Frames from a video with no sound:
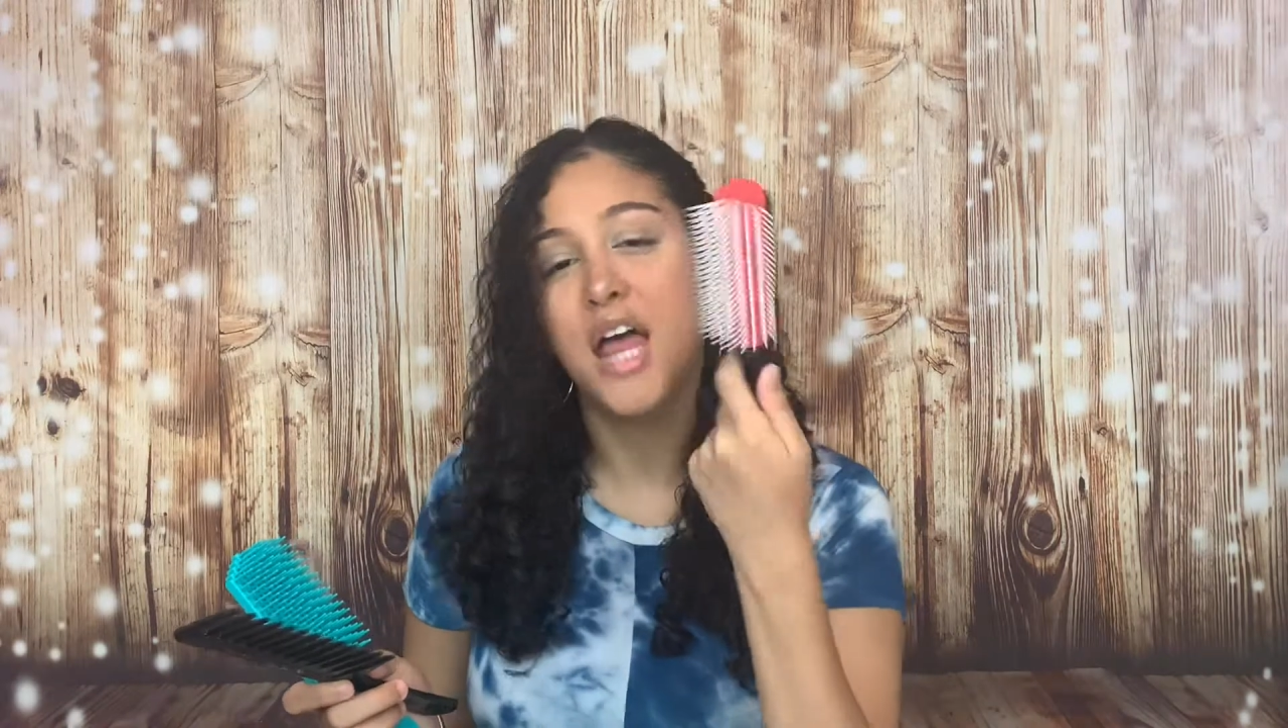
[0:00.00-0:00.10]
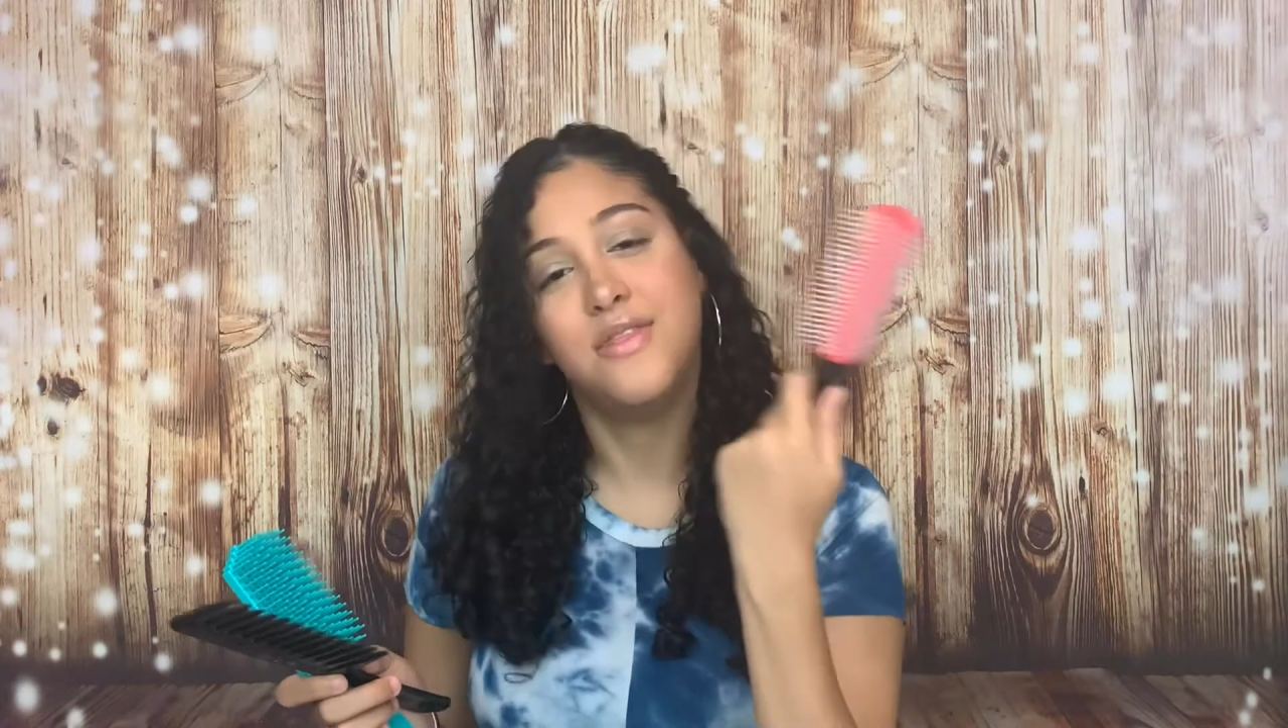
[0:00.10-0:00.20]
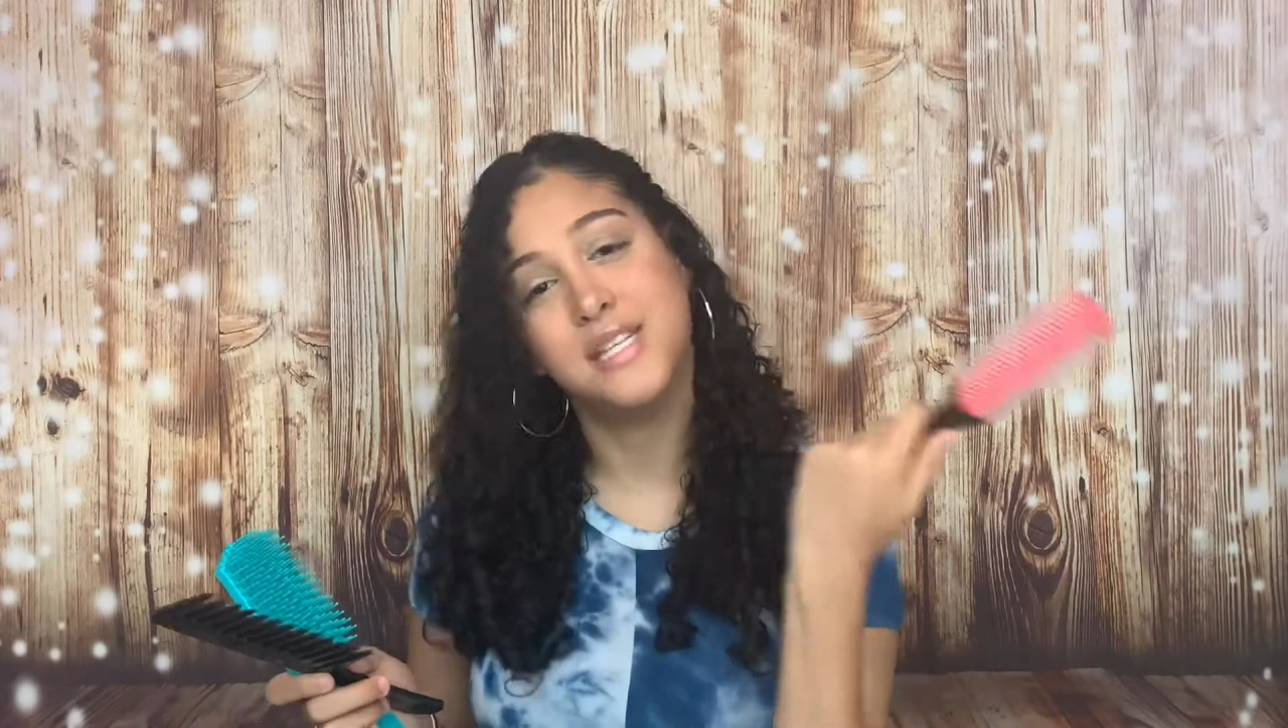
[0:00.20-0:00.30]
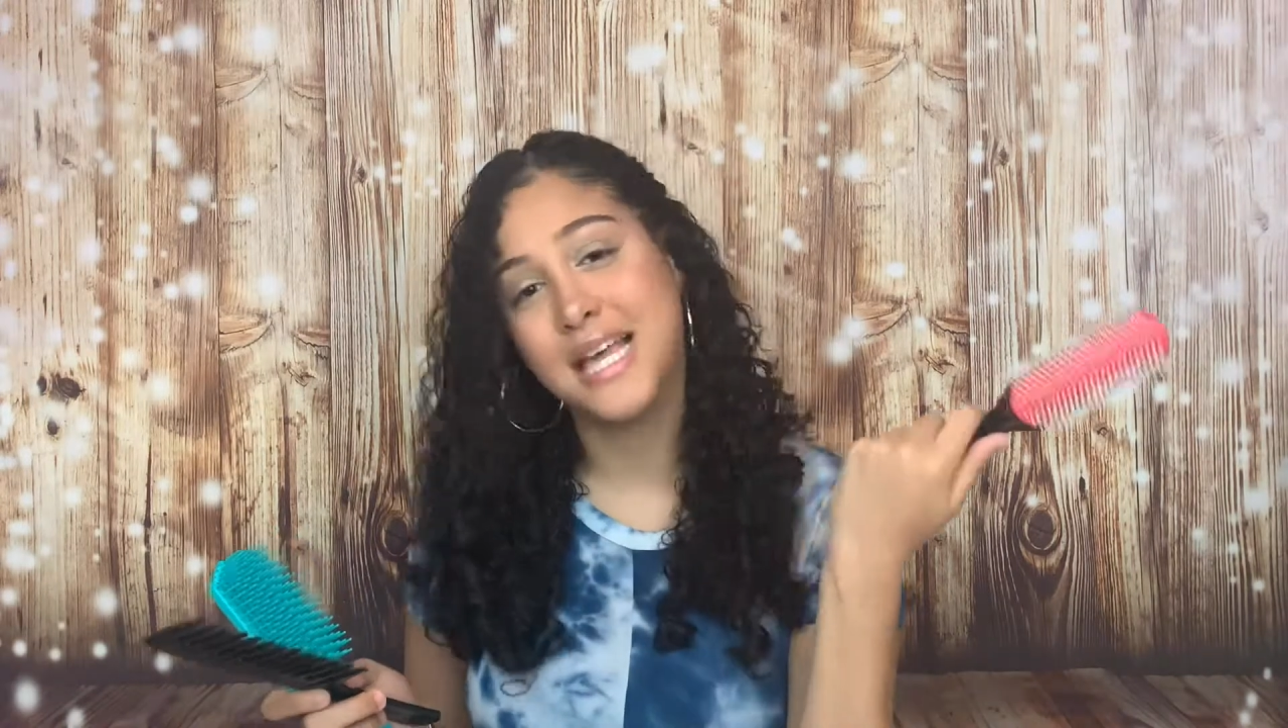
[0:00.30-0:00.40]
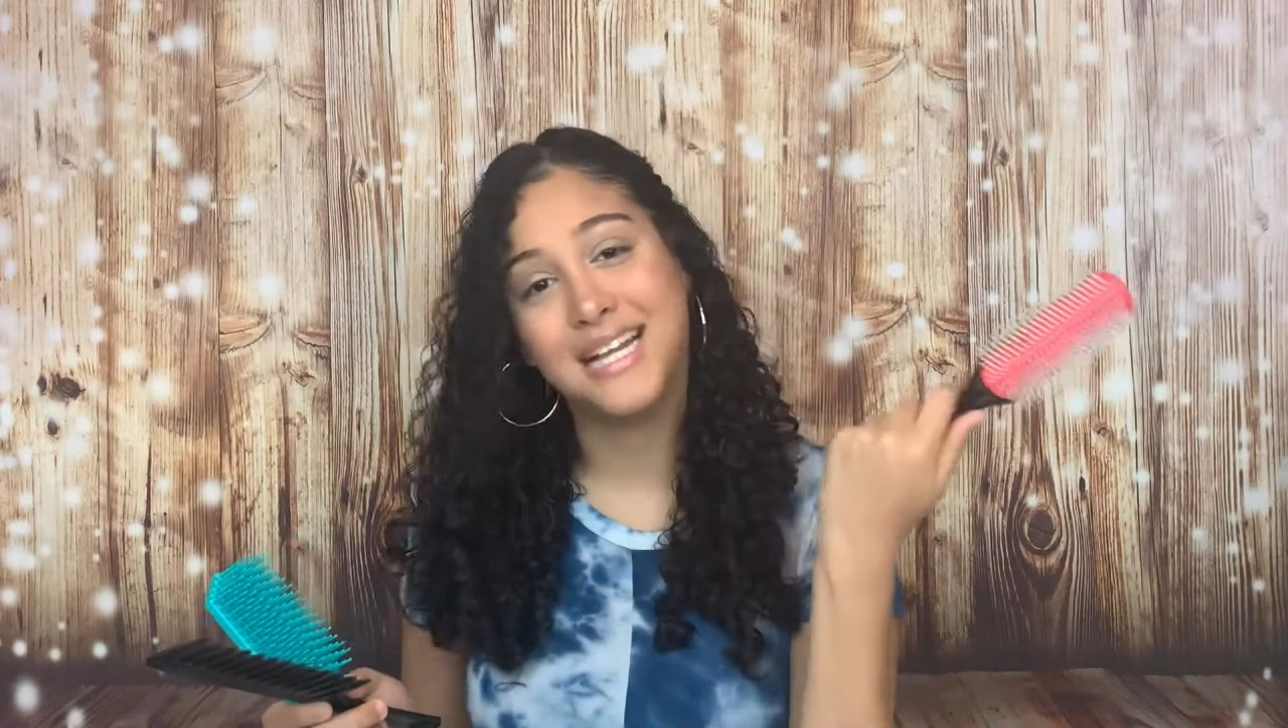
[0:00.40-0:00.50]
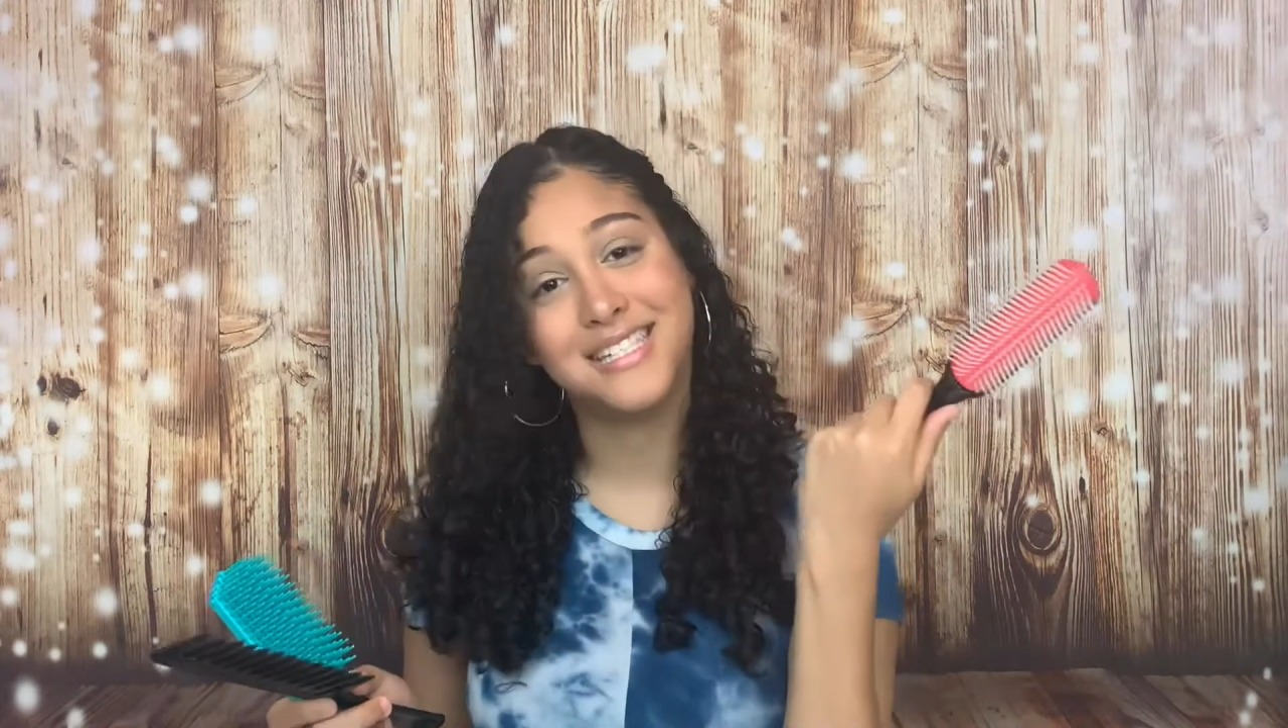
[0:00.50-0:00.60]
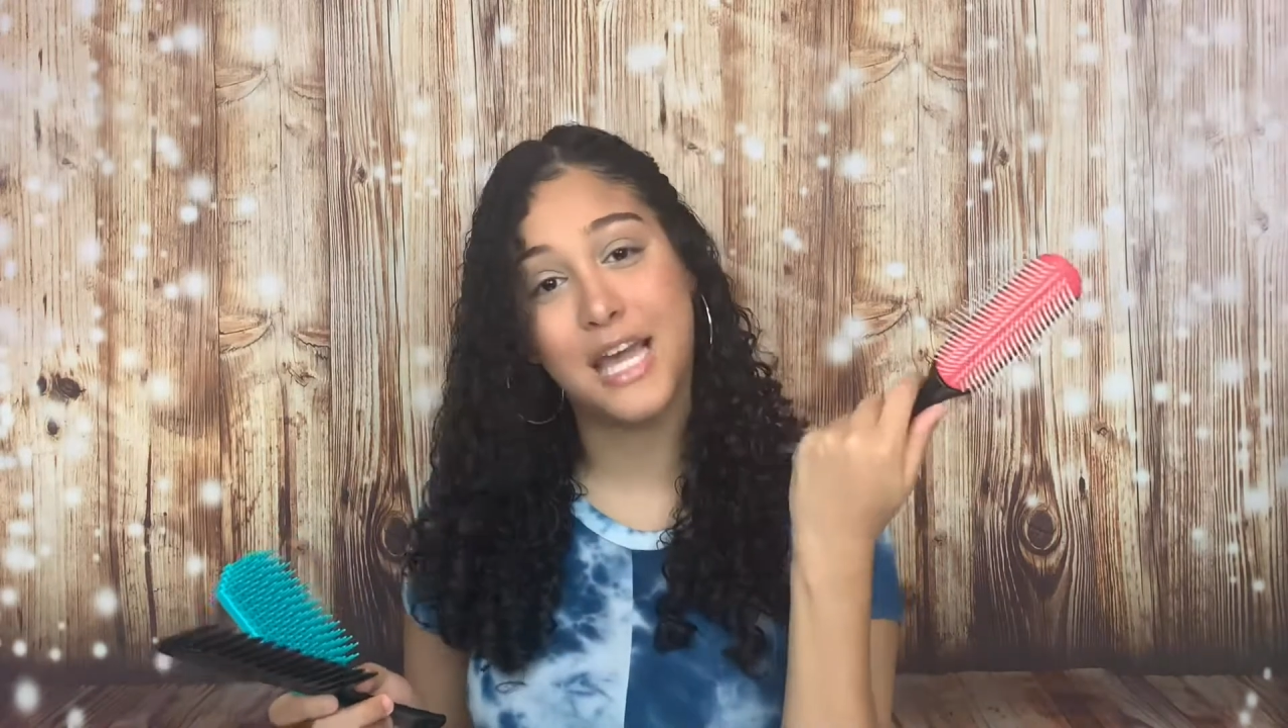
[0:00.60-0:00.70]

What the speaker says: this had to